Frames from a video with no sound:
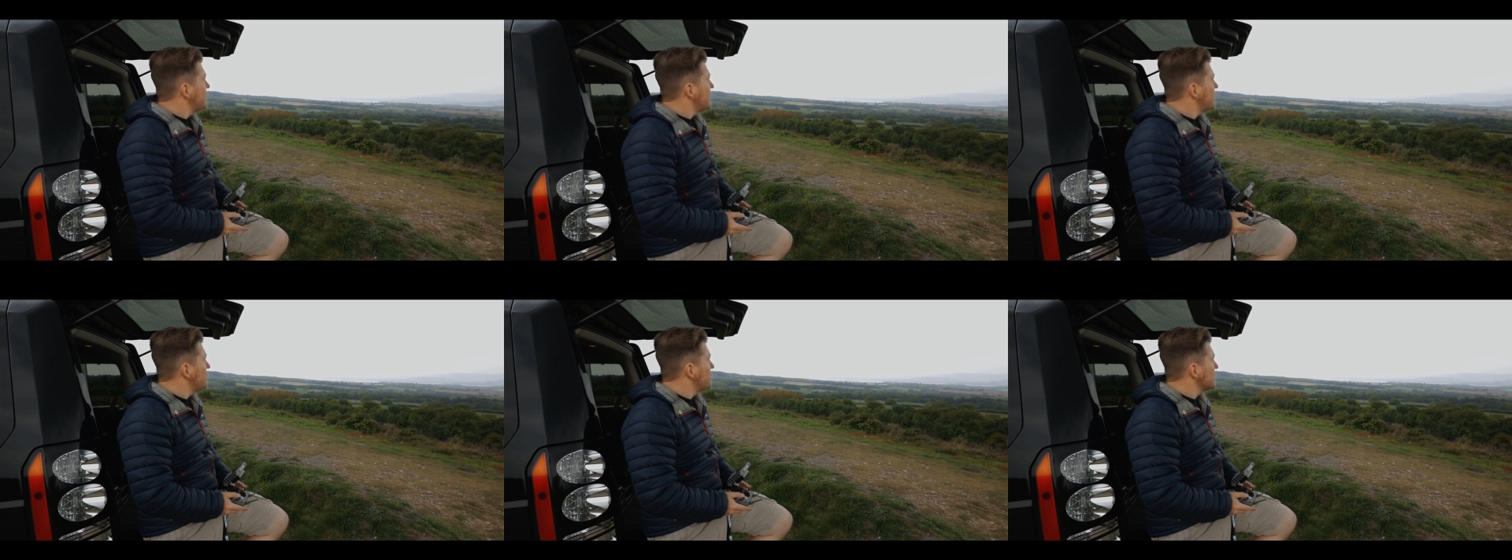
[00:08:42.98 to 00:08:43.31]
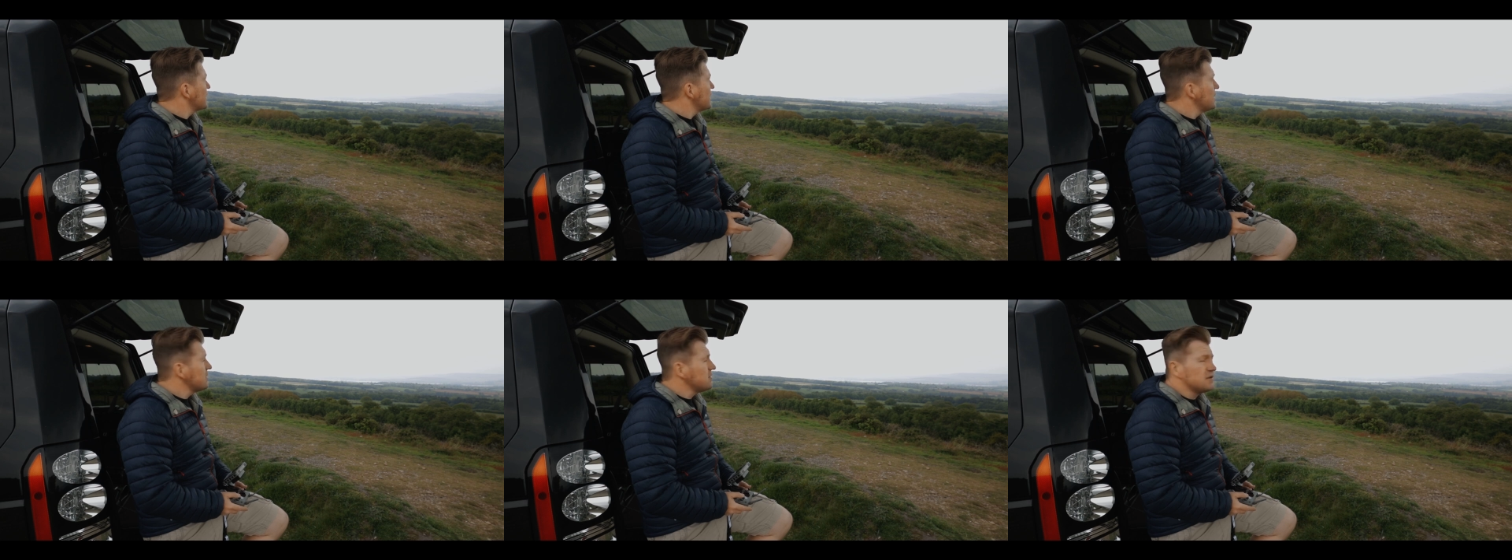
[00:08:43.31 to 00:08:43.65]
There we
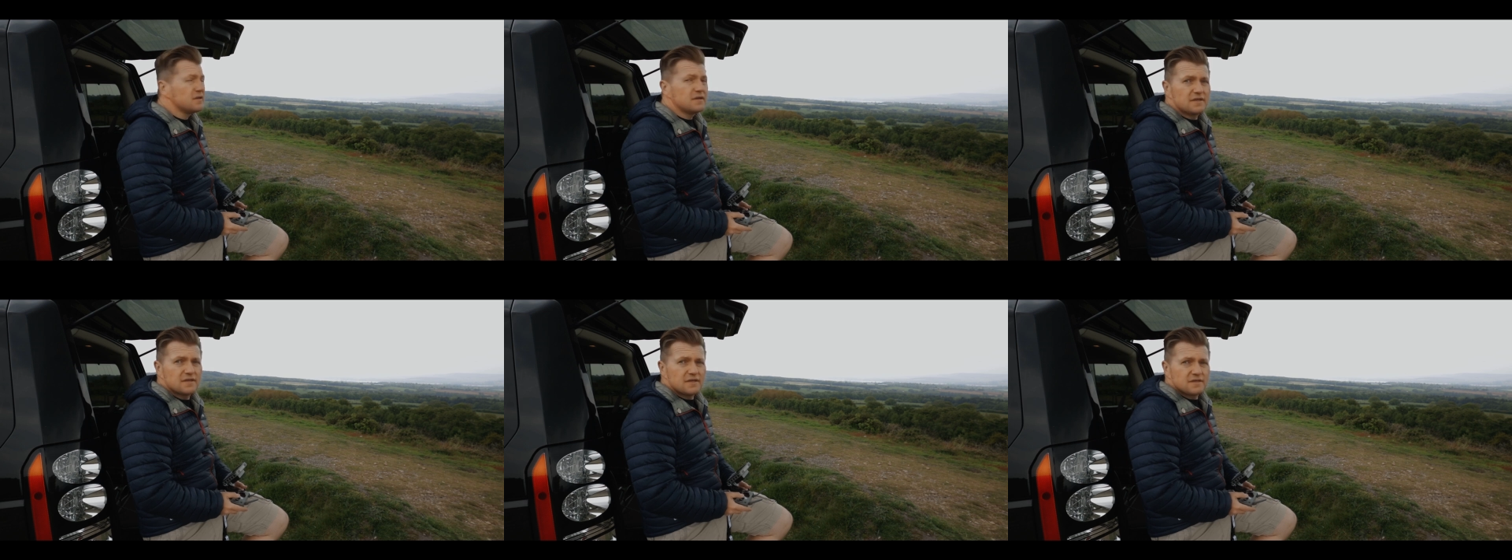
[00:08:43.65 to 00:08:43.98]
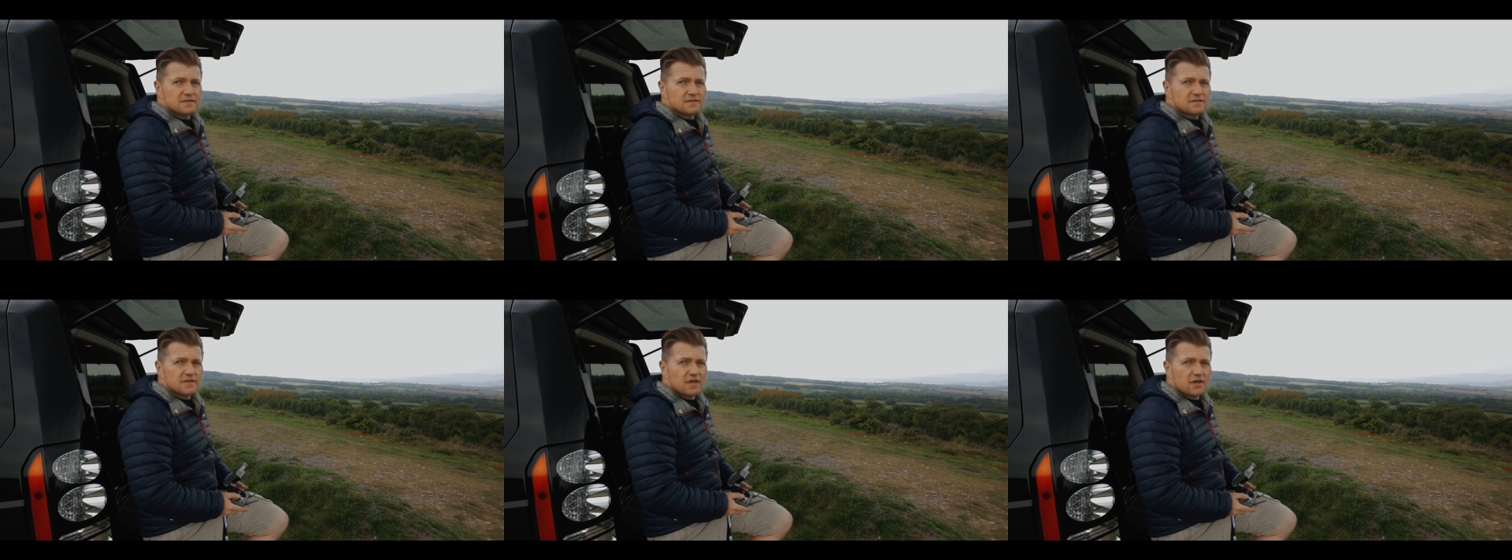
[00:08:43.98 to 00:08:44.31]
go.
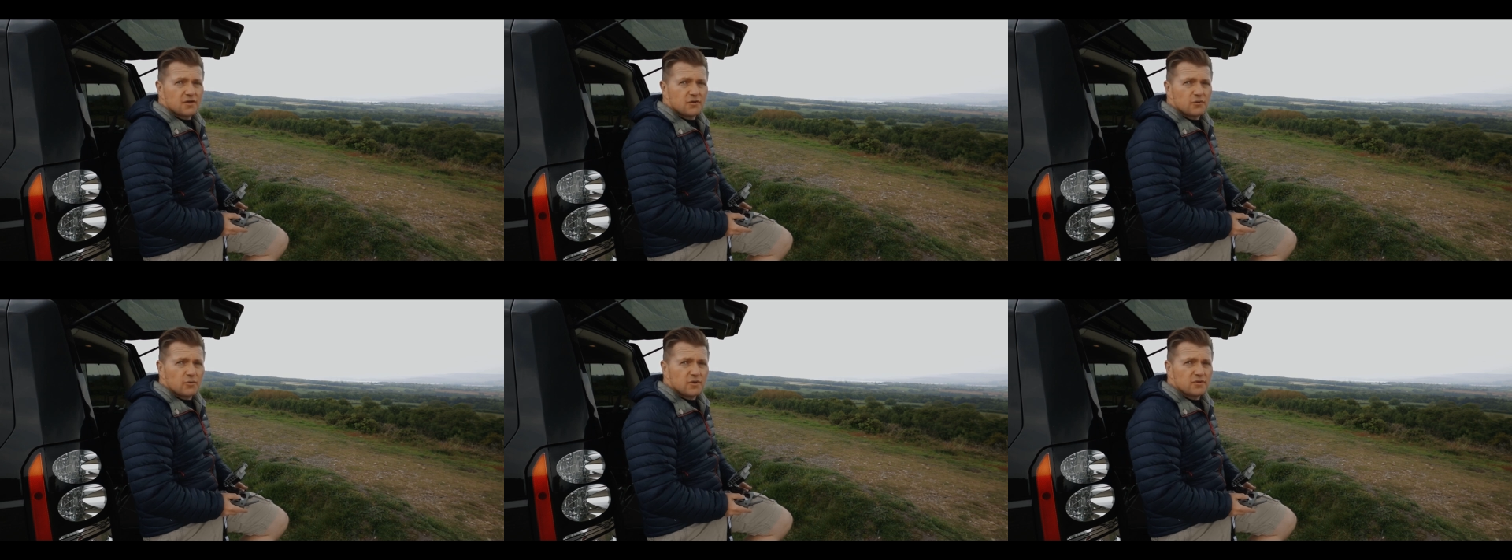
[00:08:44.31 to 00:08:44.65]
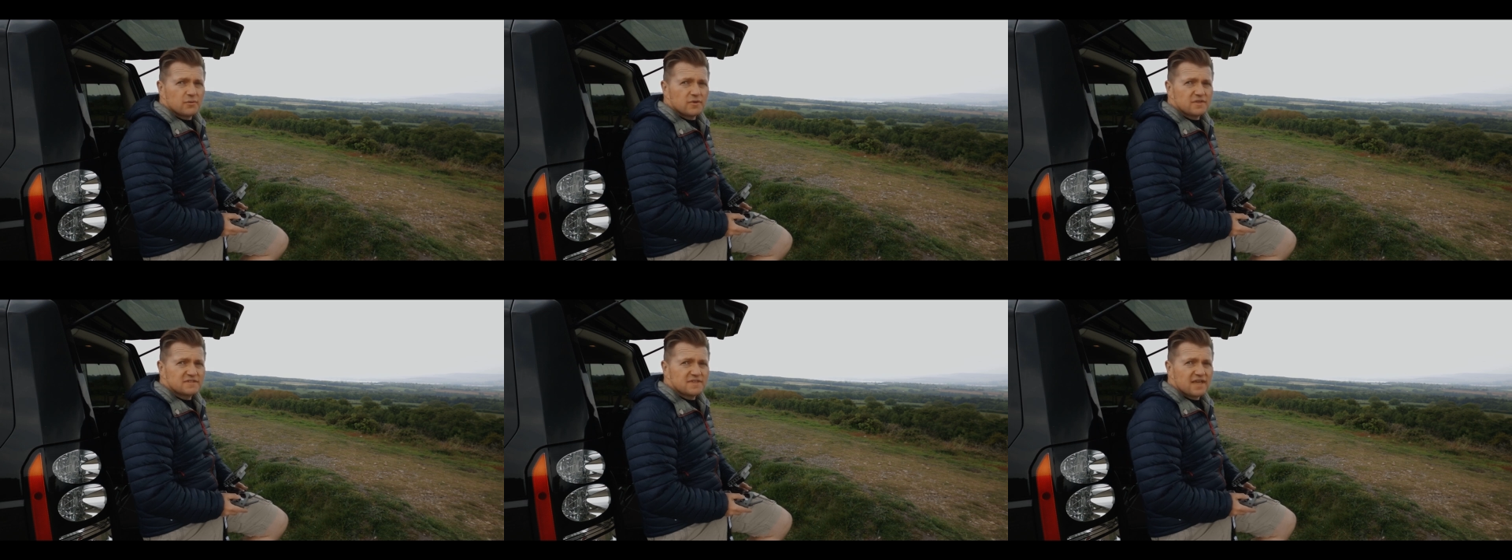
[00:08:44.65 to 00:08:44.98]
So
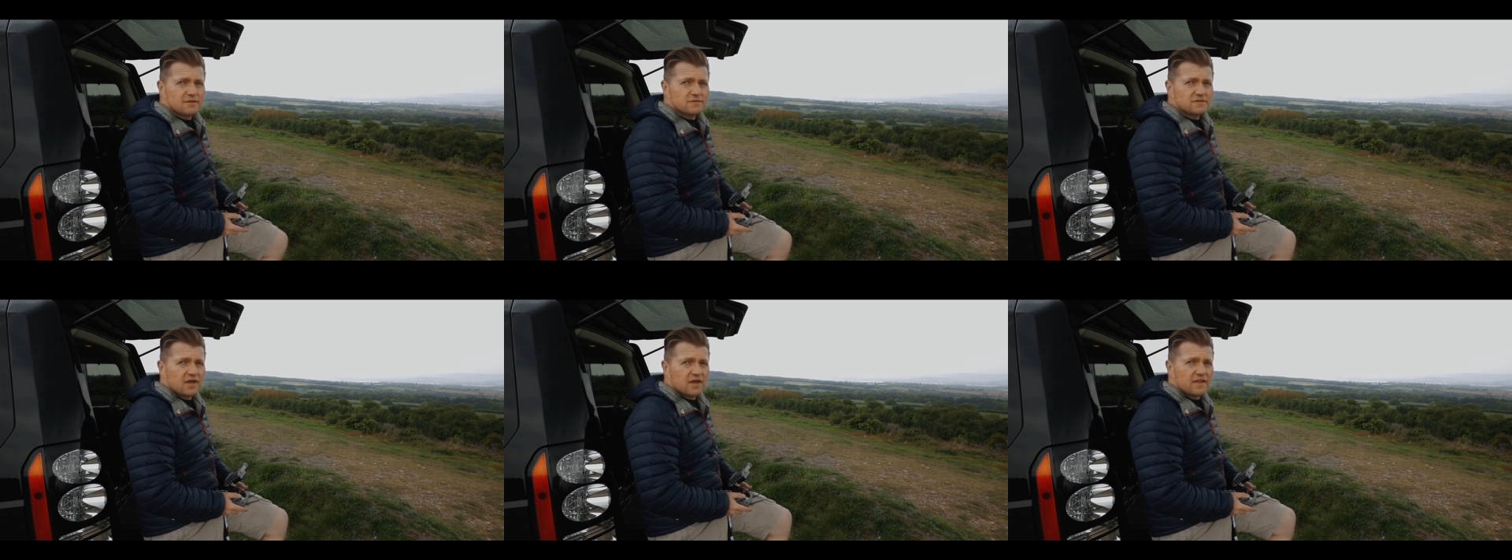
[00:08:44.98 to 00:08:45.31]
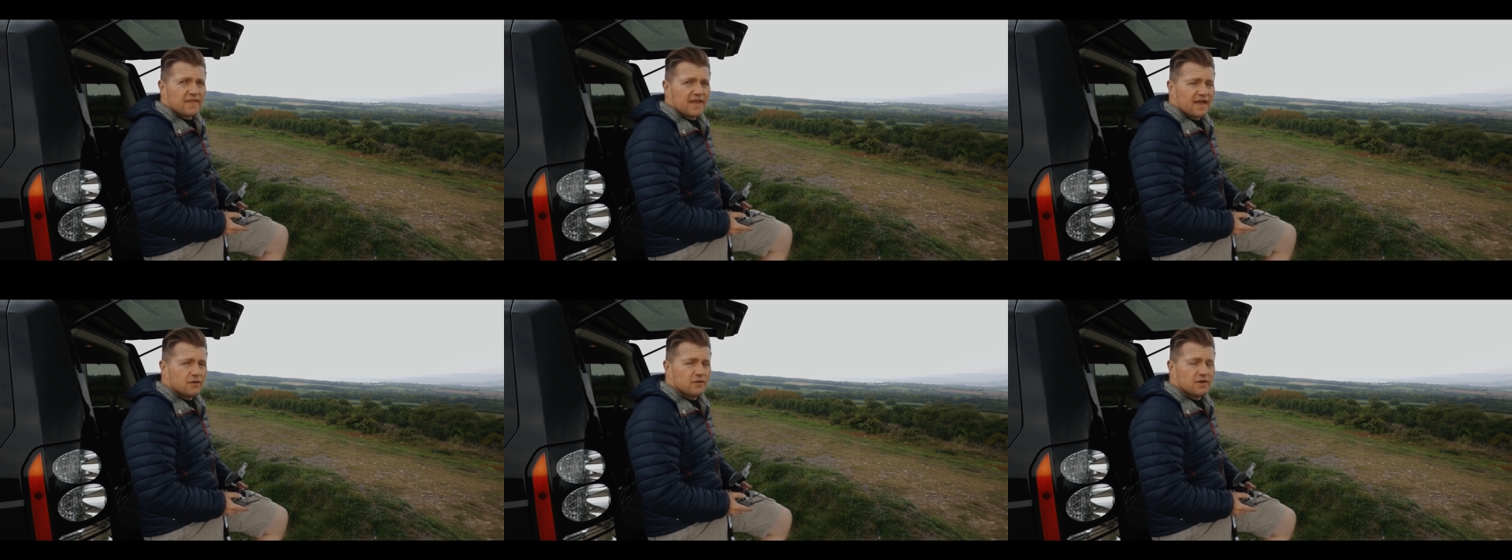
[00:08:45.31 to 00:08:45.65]
wonder what it sounds like
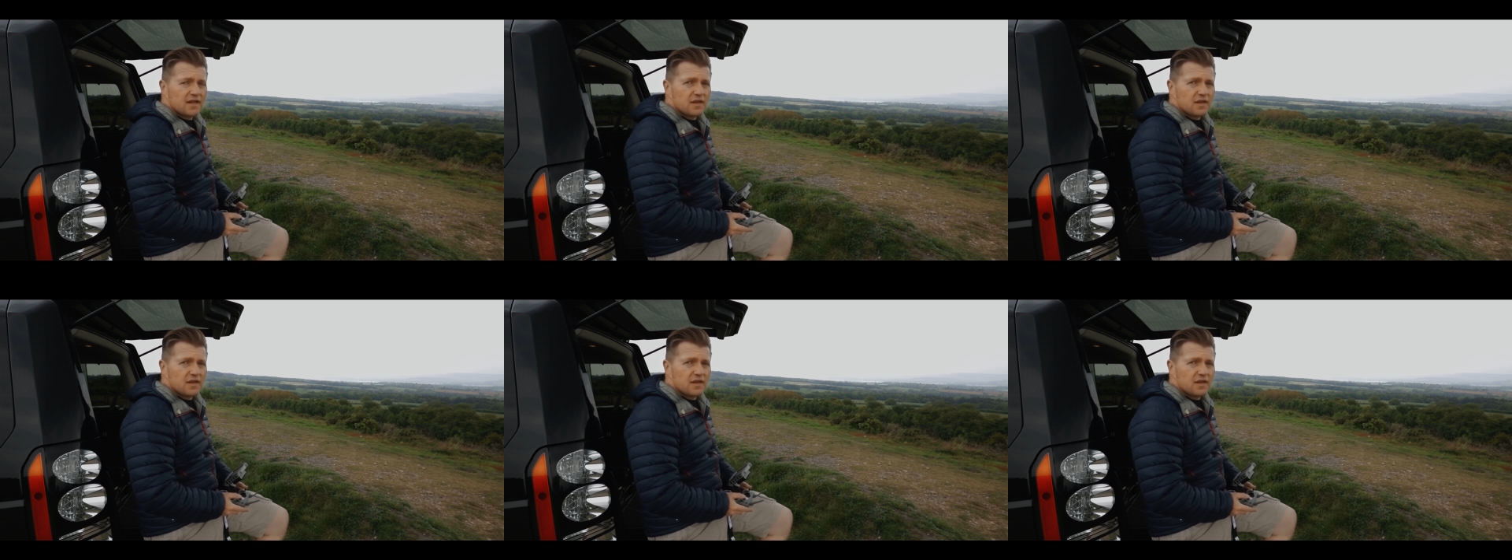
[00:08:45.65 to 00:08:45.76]
now.